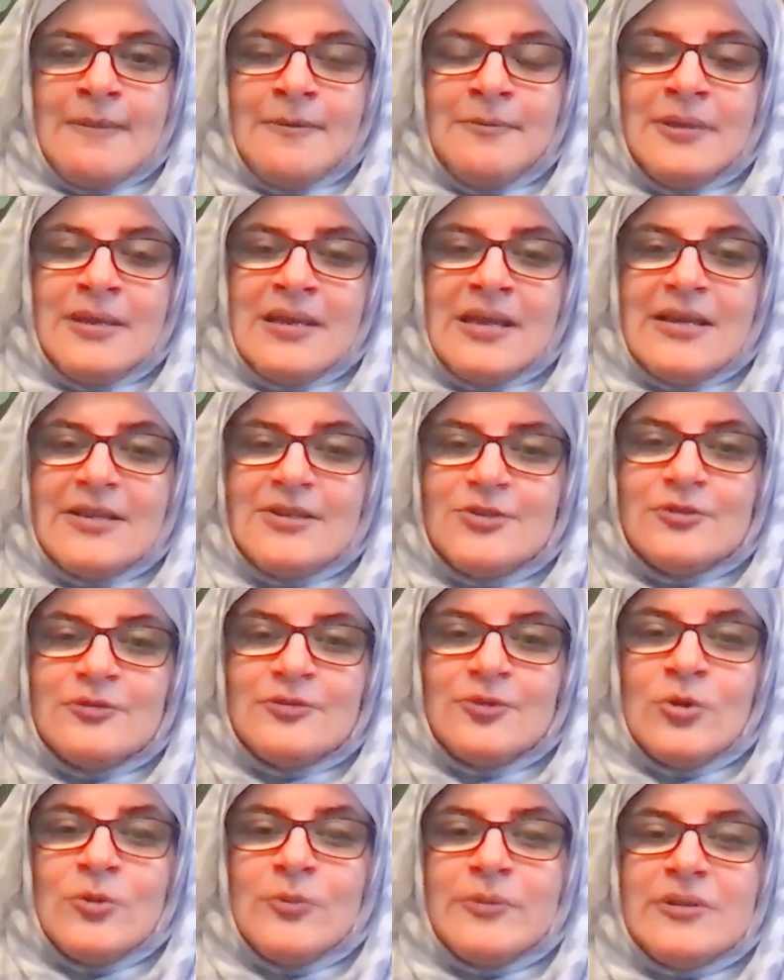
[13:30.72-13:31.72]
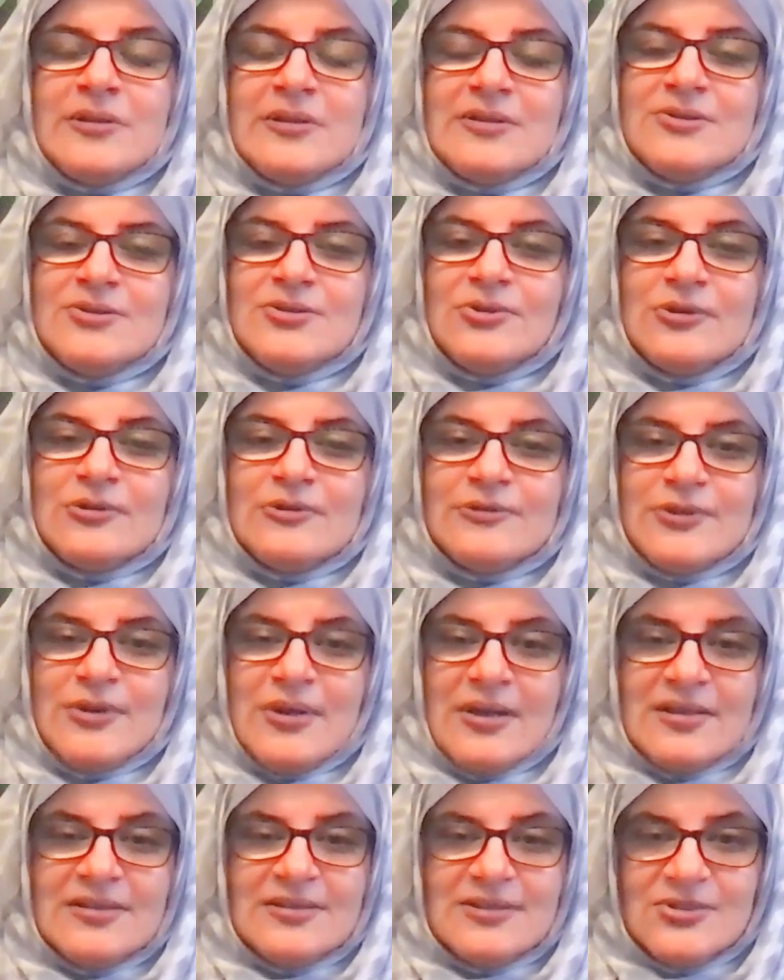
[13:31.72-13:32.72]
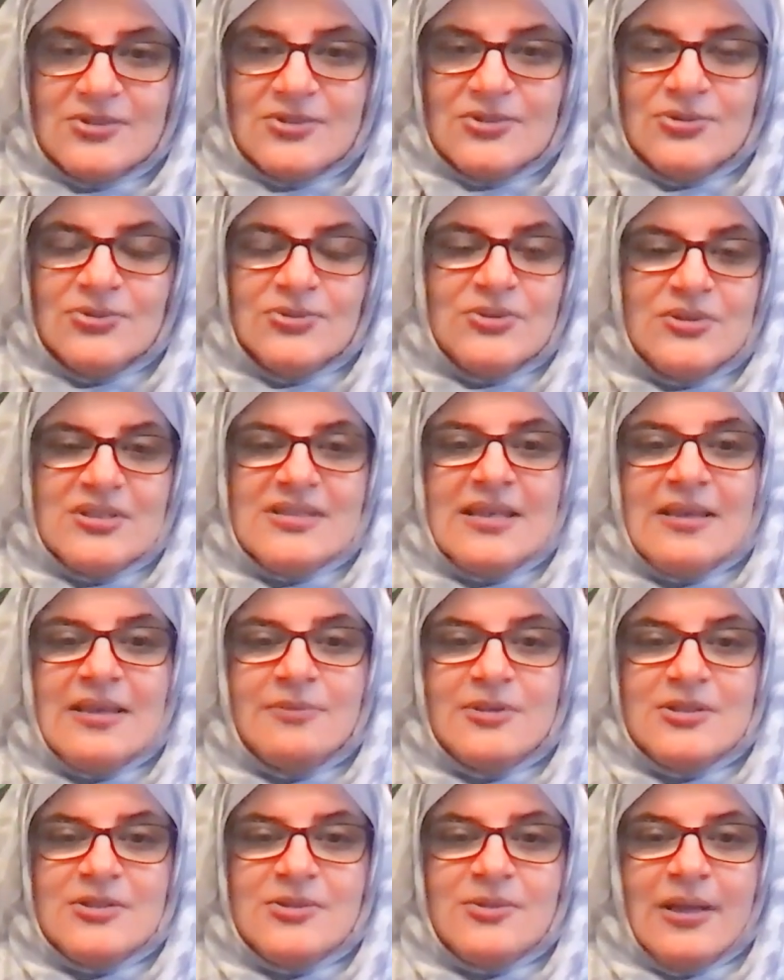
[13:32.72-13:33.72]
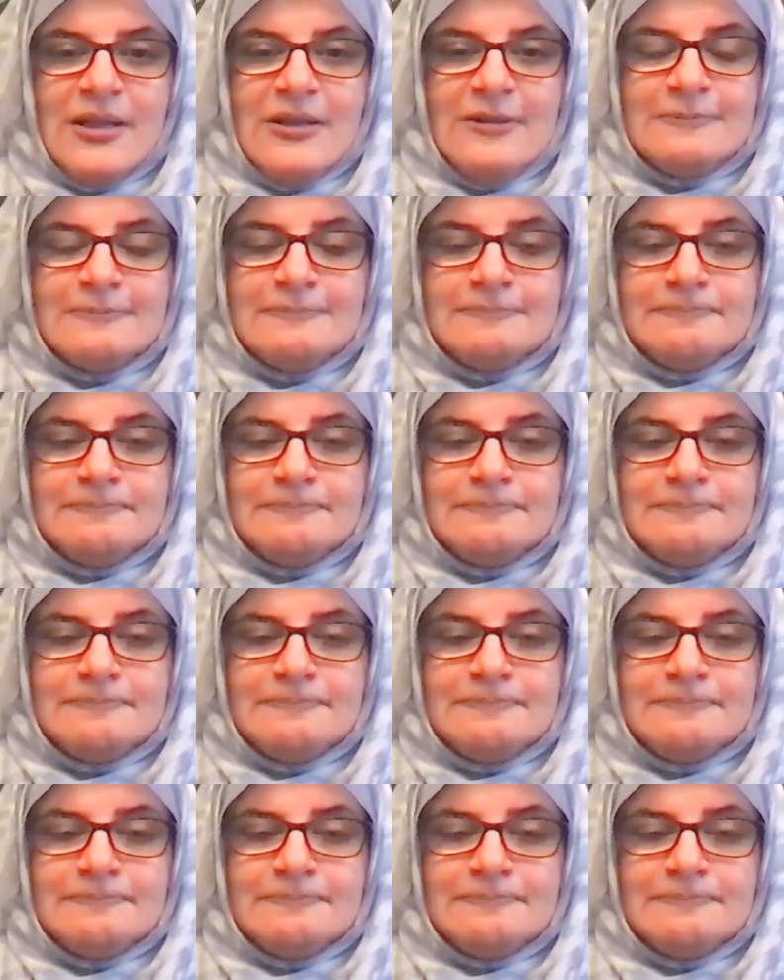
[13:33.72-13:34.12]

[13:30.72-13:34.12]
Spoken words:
we kind of open the door for others to do the same as well.